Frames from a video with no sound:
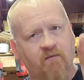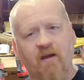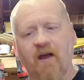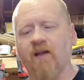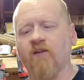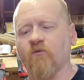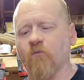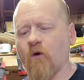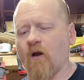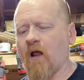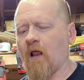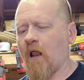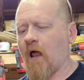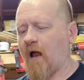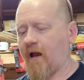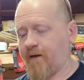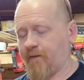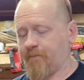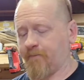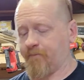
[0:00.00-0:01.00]
That's what I
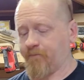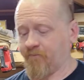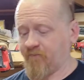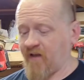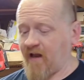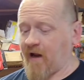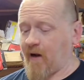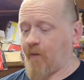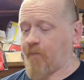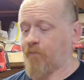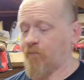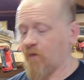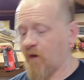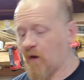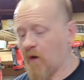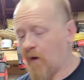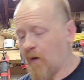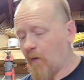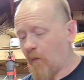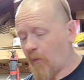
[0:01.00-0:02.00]
like. Now,
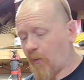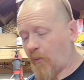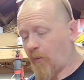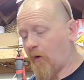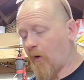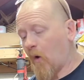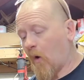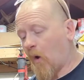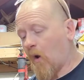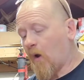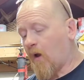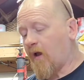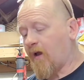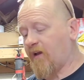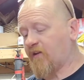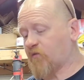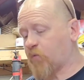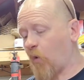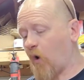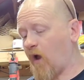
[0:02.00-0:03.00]

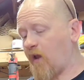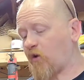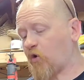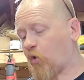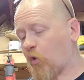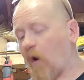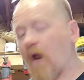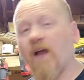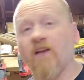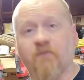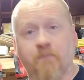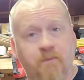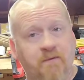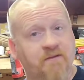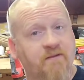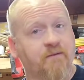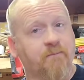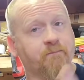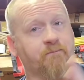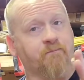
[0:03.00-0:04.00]
is what
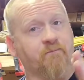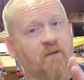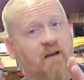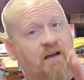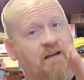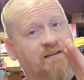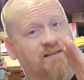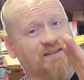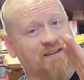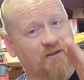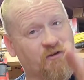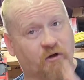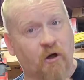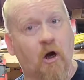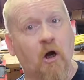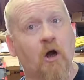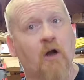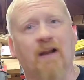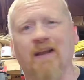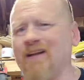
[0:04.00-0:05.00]
Craftsman has
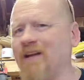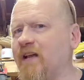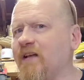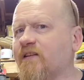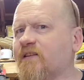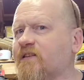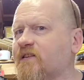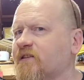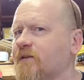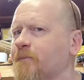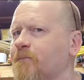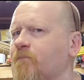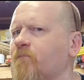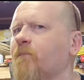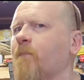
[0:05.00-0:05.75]
done in this,